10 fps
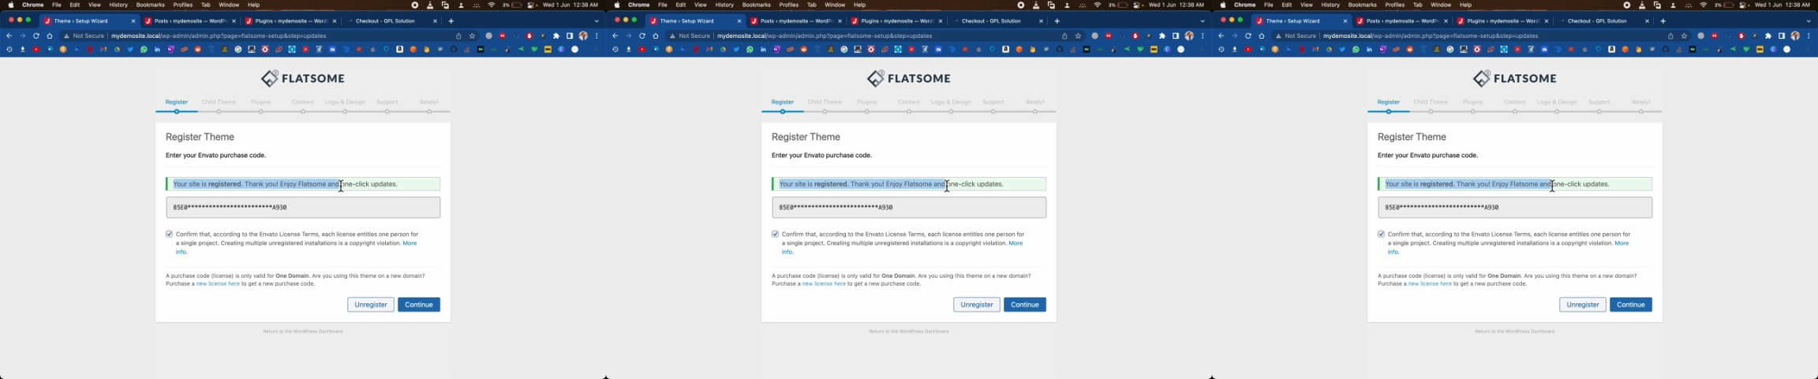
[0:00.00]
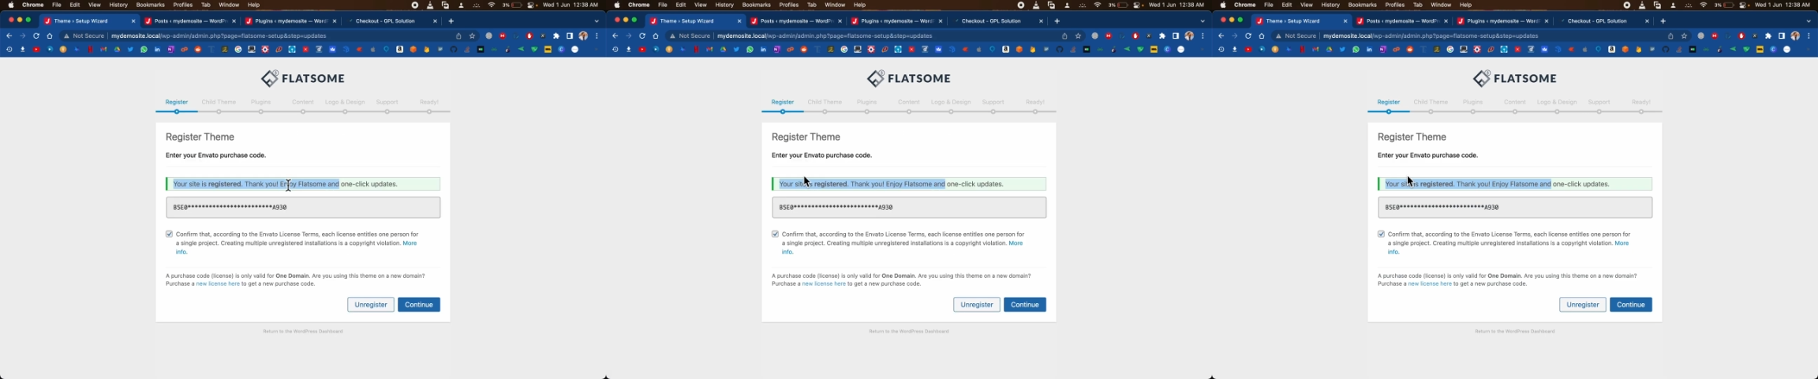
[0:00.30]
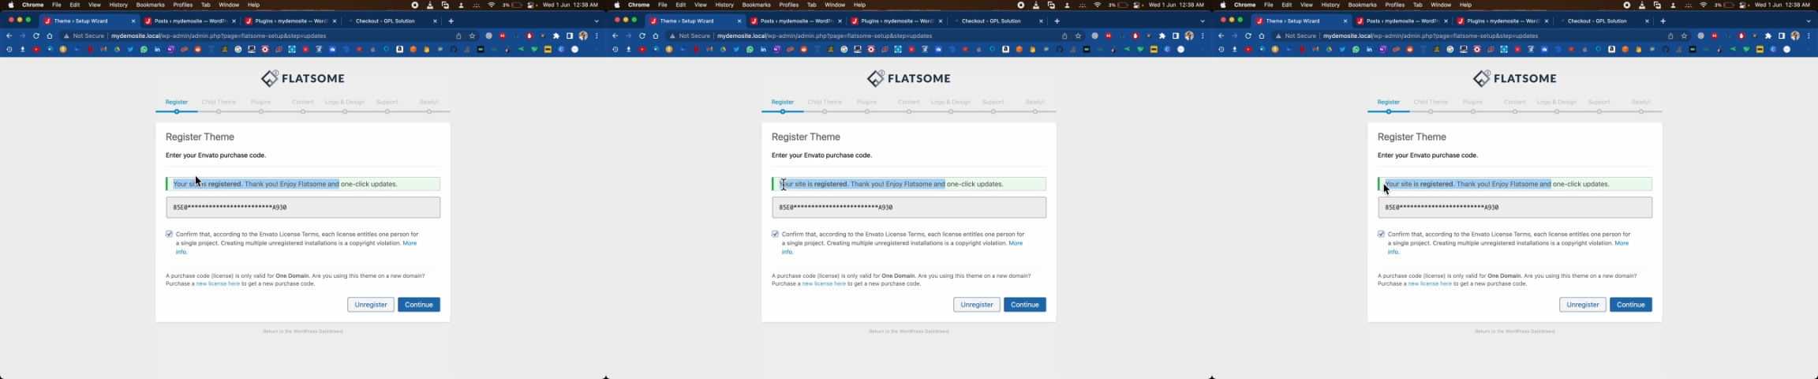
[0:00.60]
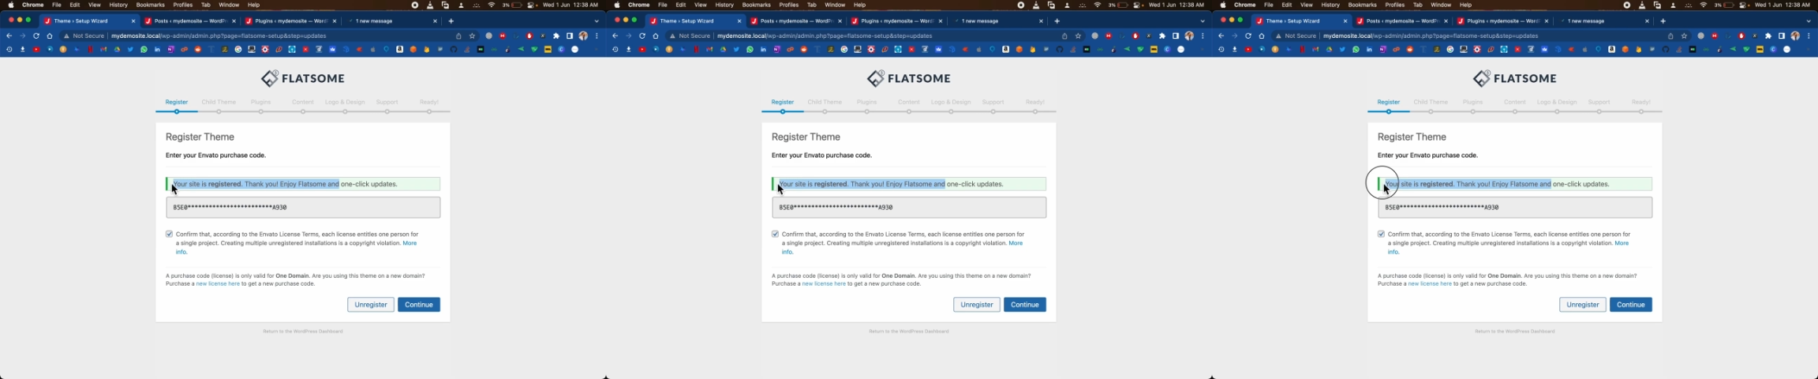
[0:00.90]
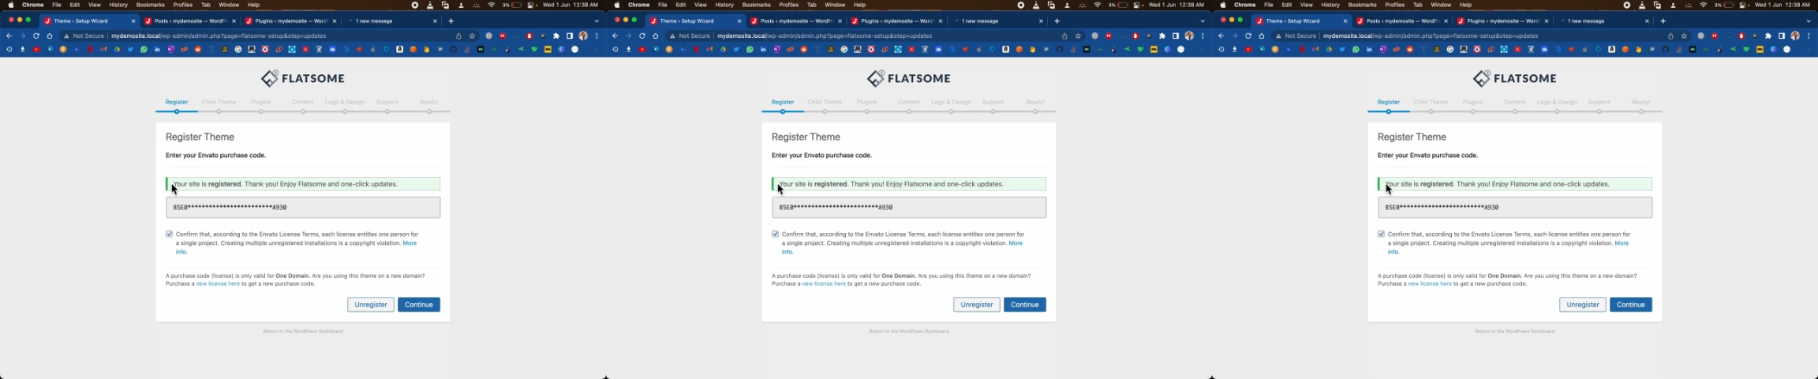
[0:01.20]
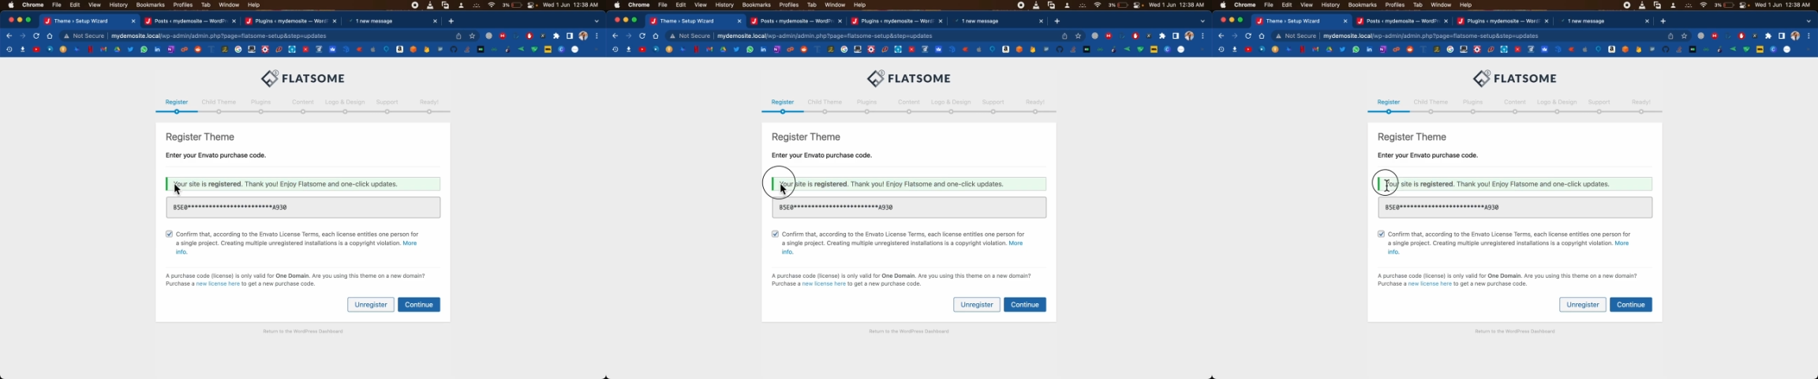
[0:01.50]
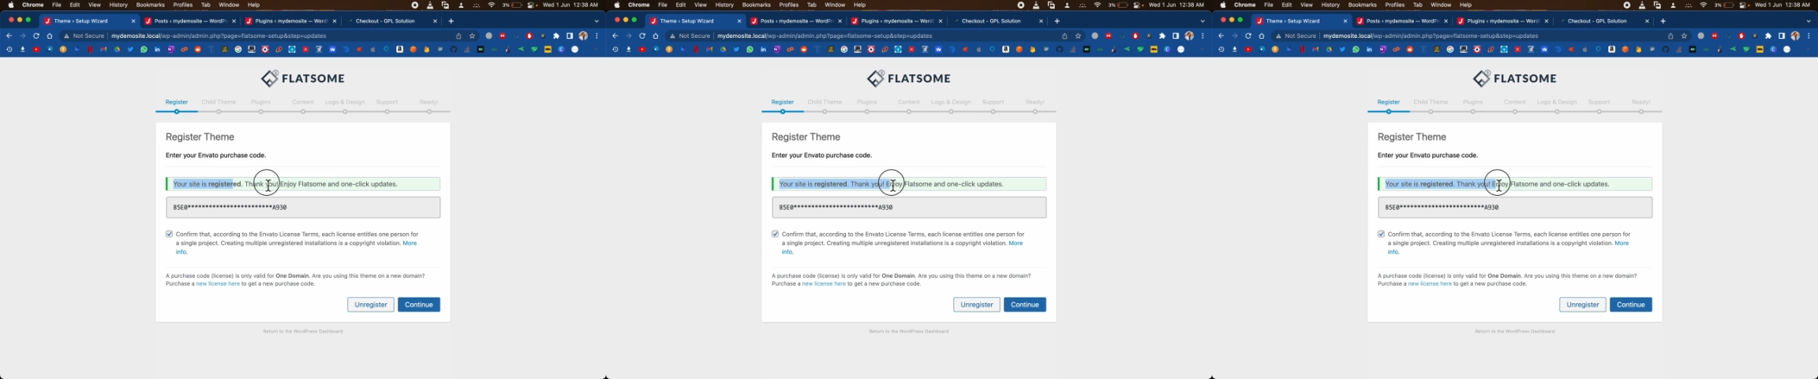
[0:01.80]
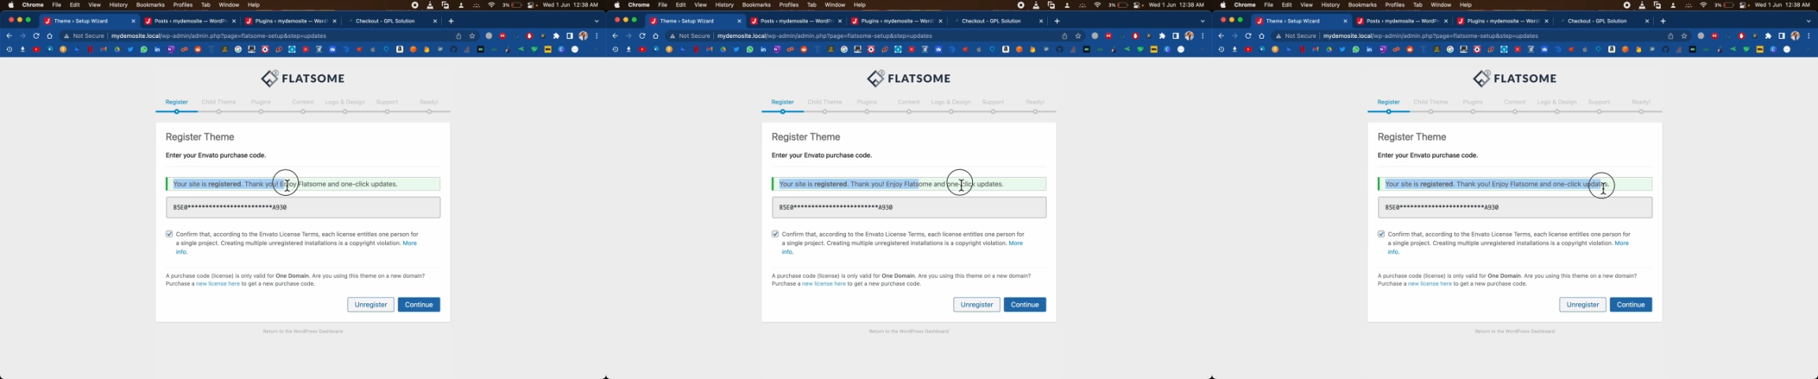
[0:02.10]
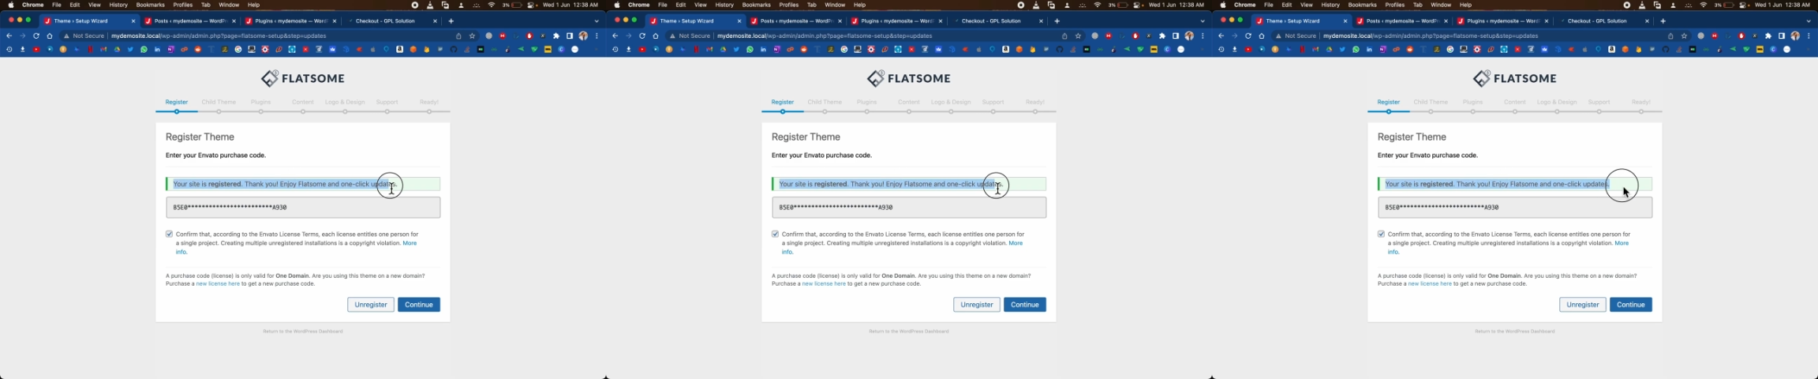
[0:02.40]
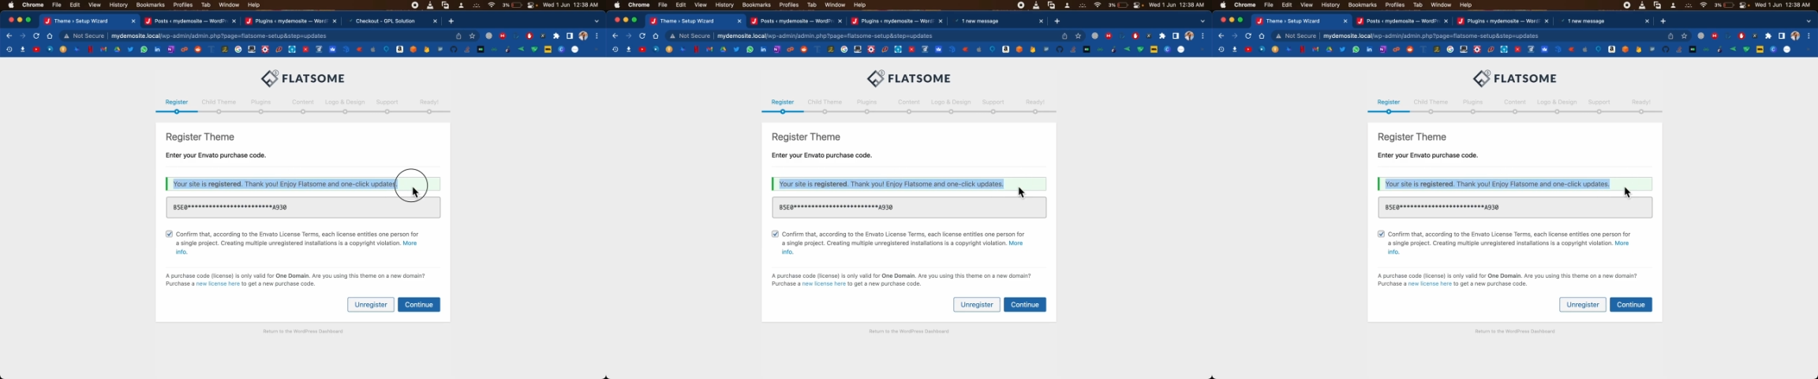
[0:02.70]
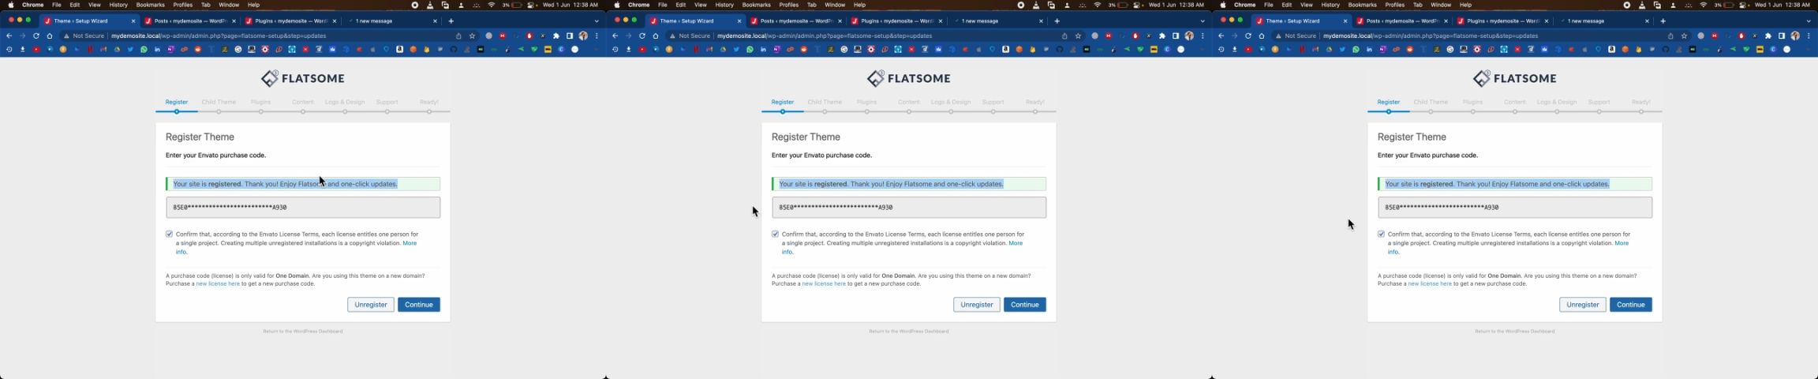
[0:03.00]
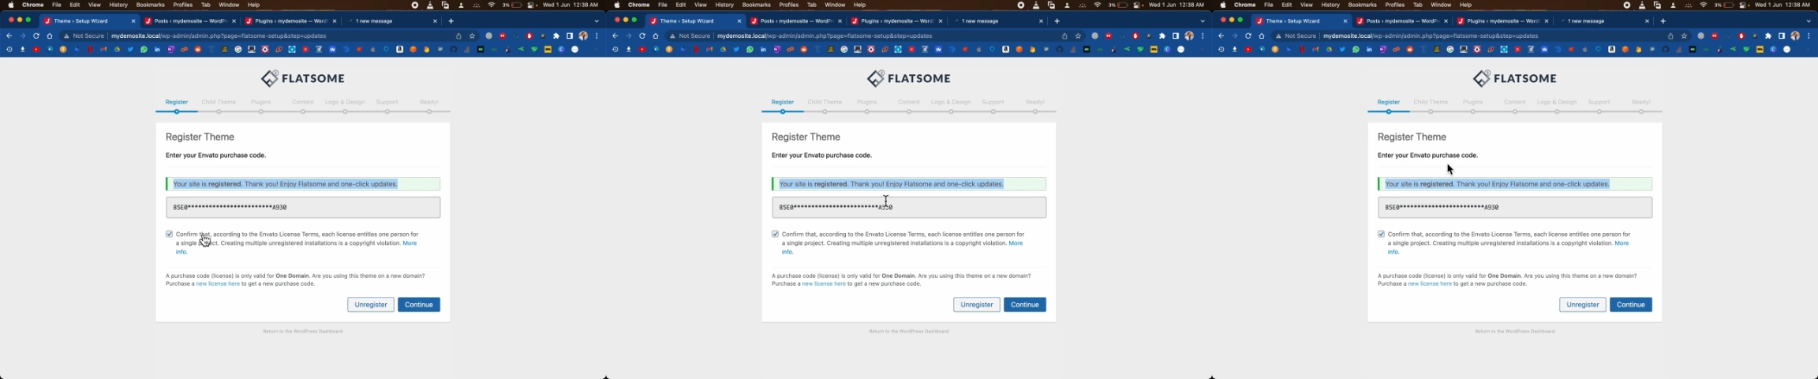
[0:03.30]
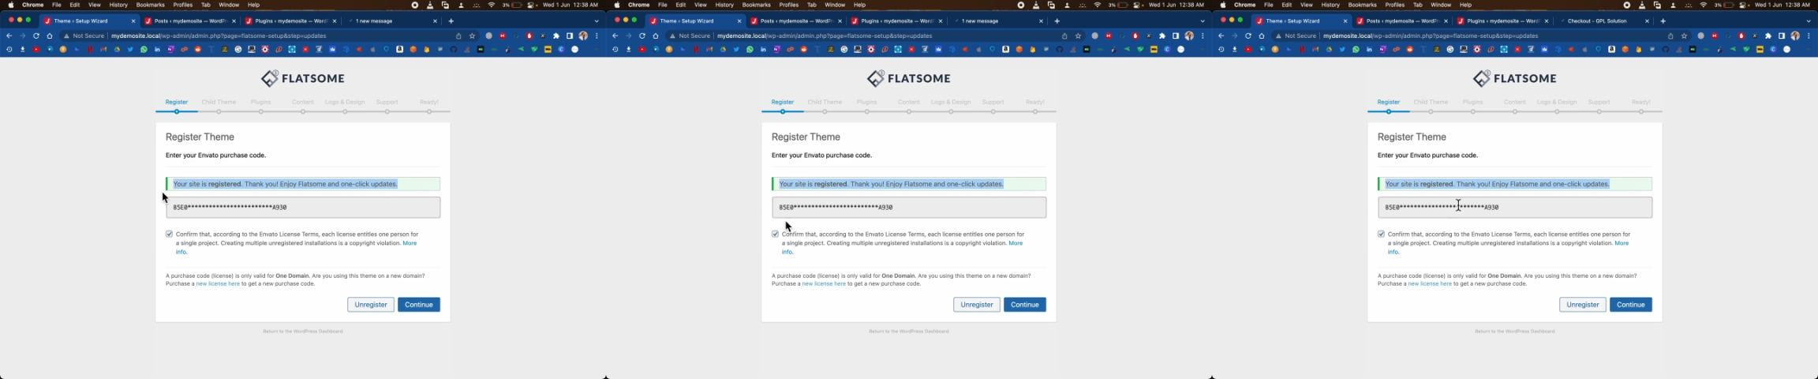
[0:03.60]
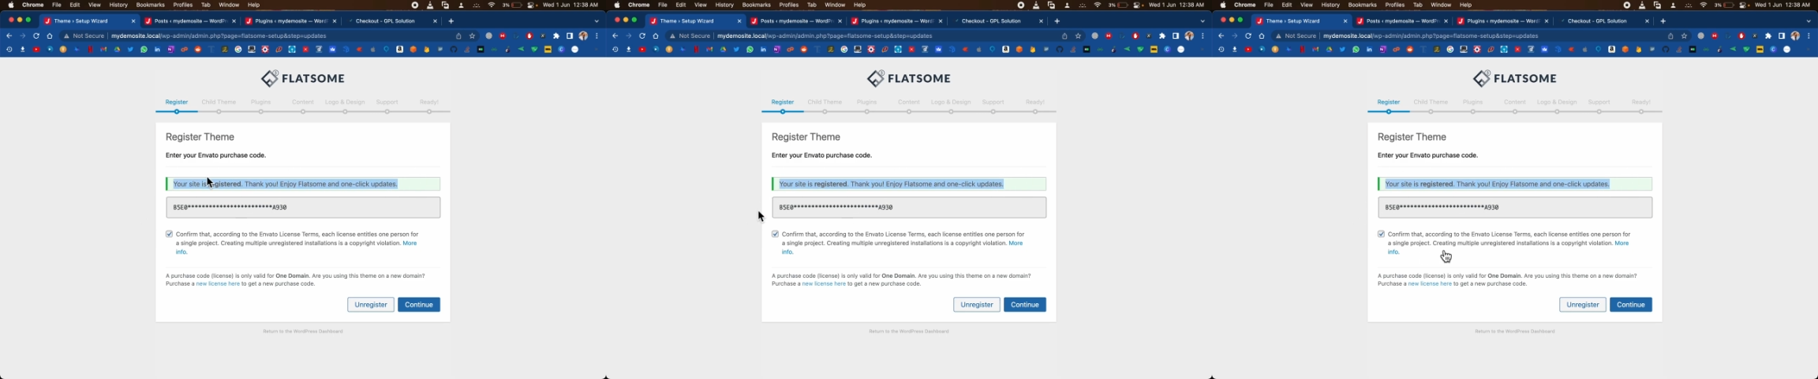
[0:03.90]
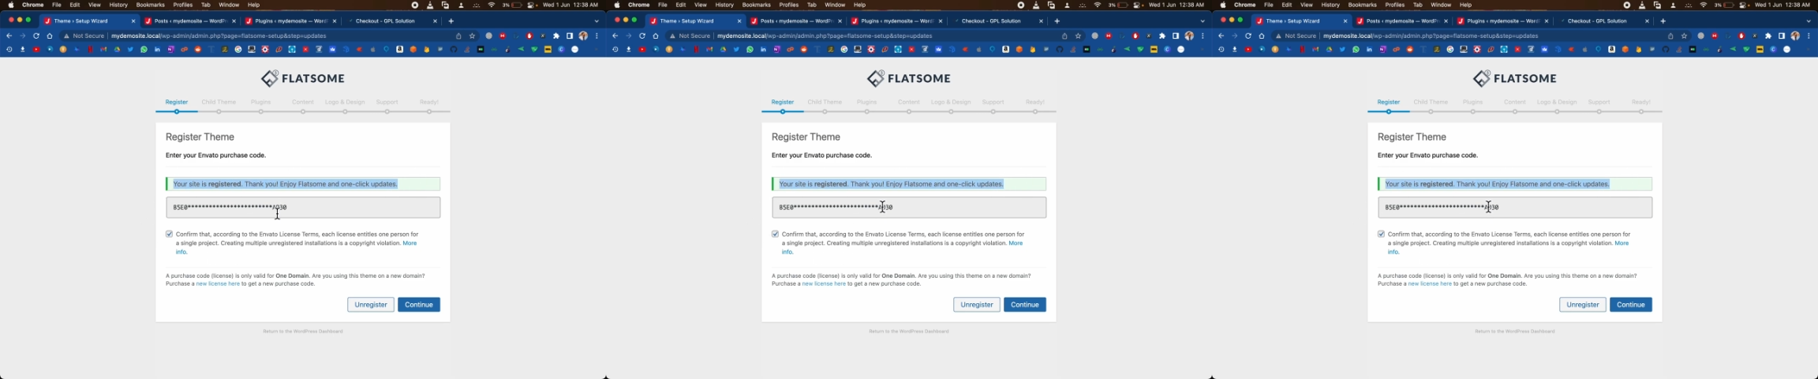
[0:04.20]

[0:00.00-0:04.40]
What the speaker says: Nobody's mouth can be seen.